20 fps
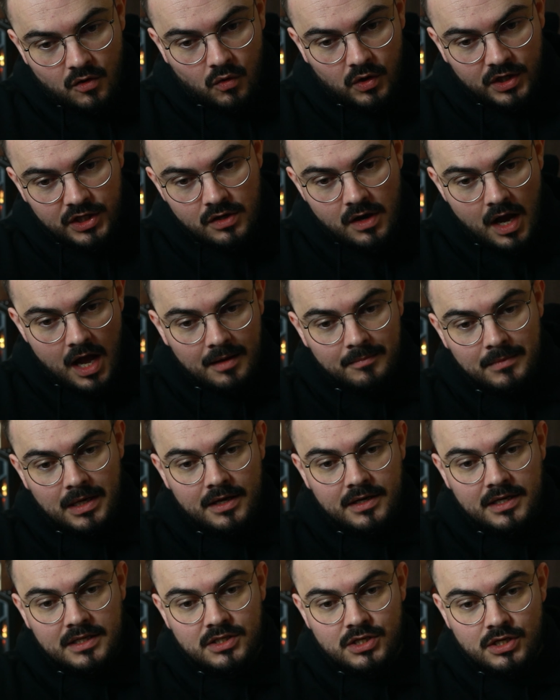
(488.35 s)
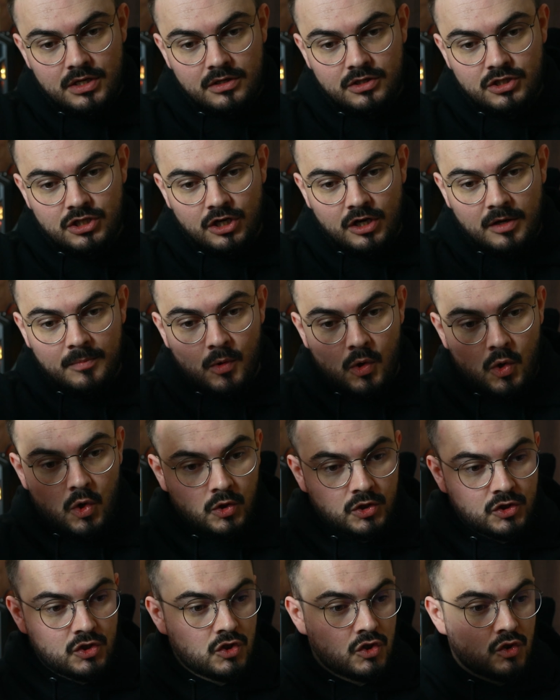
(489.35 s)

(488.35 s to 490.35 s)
or you upload it to YouTube or